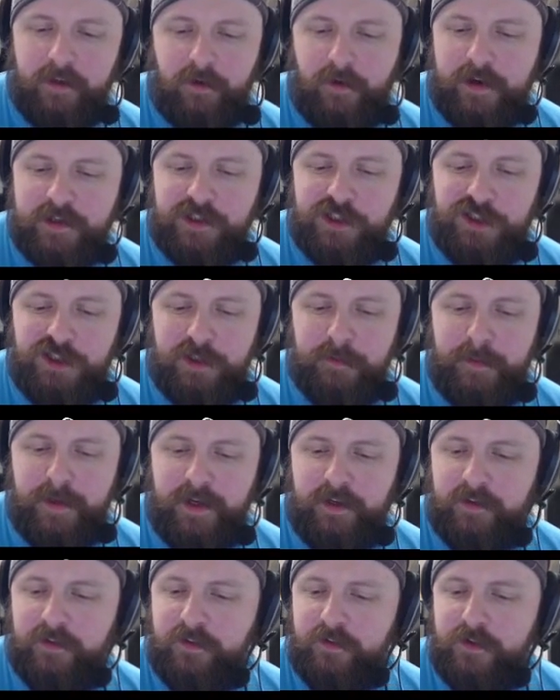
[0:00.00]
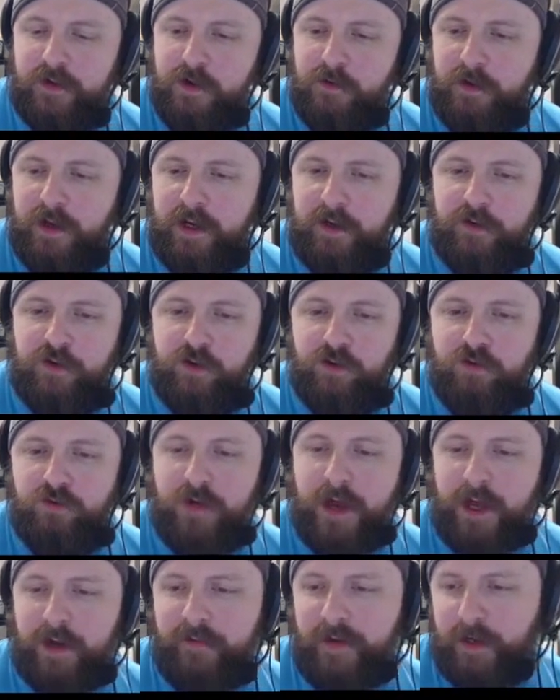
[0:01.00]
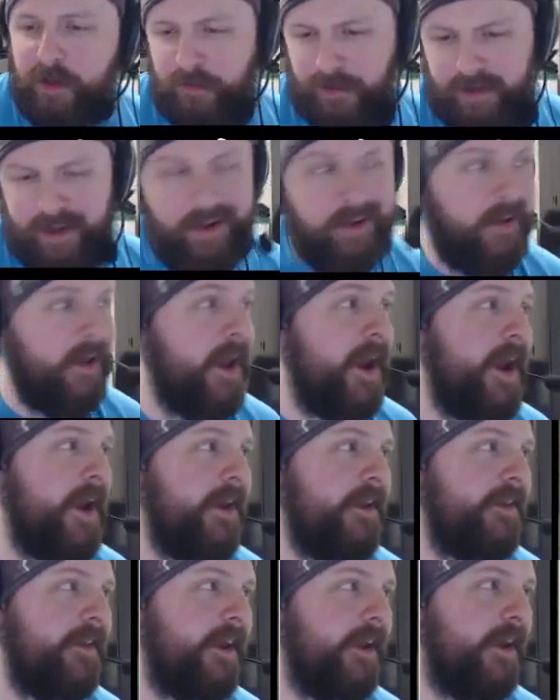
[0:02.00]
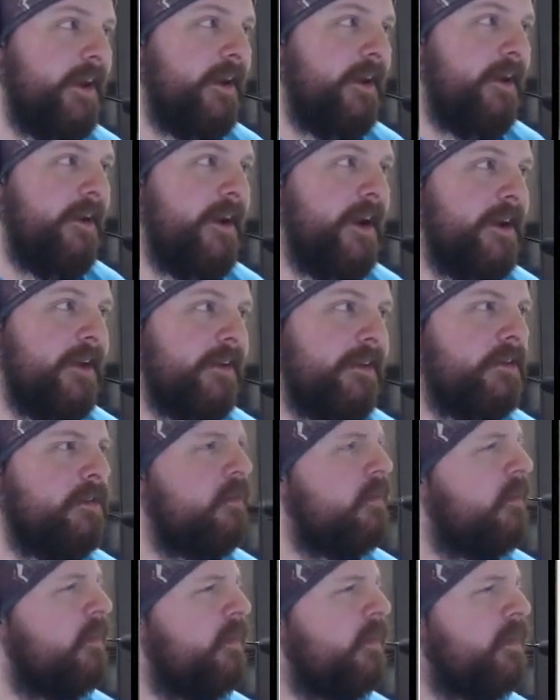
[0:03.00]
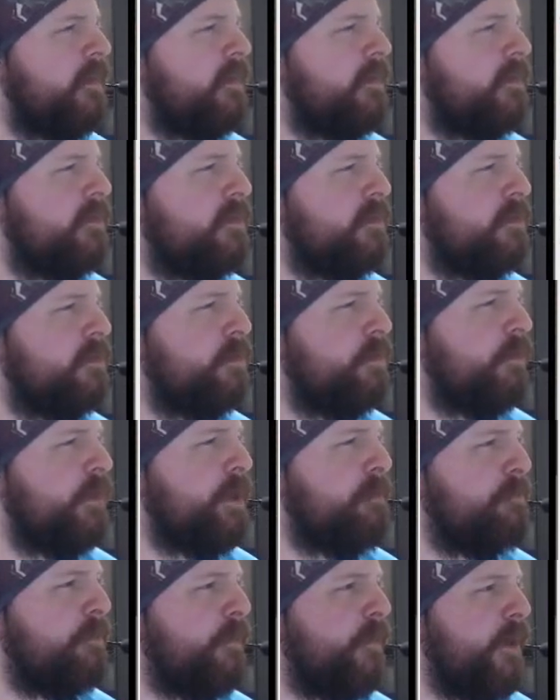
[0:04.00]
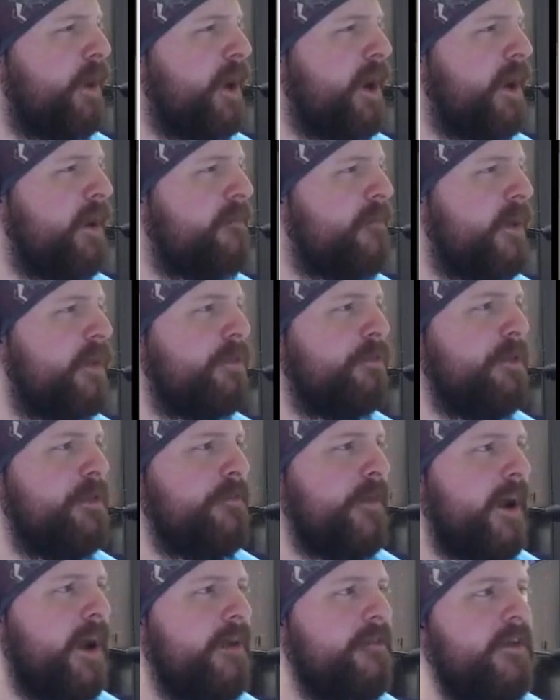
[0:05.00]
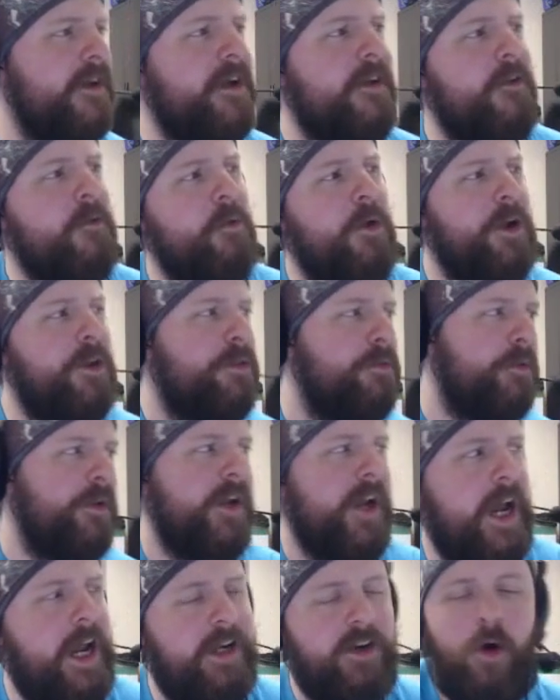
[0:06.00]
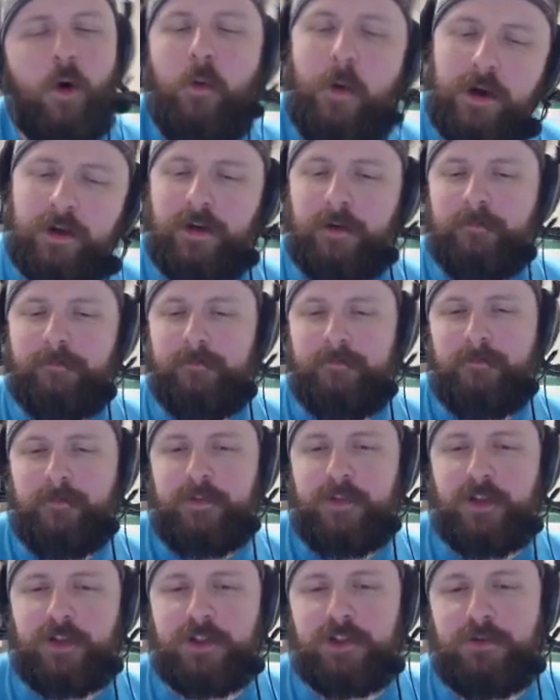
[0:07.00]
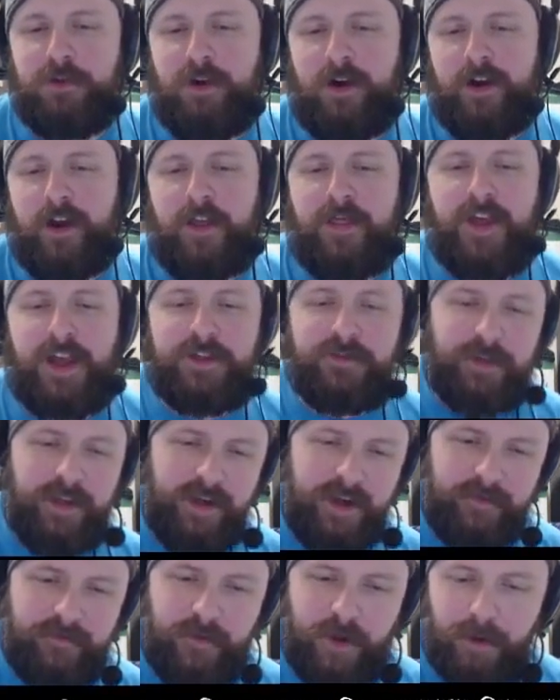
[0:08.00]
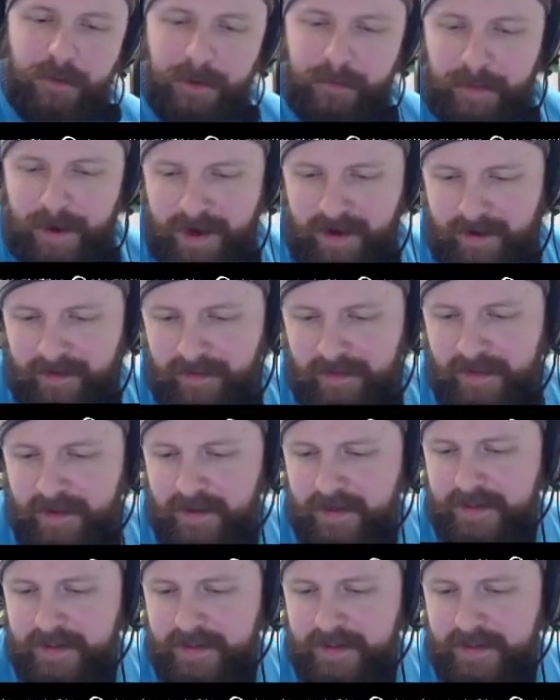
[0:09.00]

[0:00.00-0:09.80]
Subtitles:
Crazy, chippy, toony dude out of Vancouver, Canada. Hey there, Guri Prave 35138. Welcome to the squad. Thanks for hitting that follow button, pal.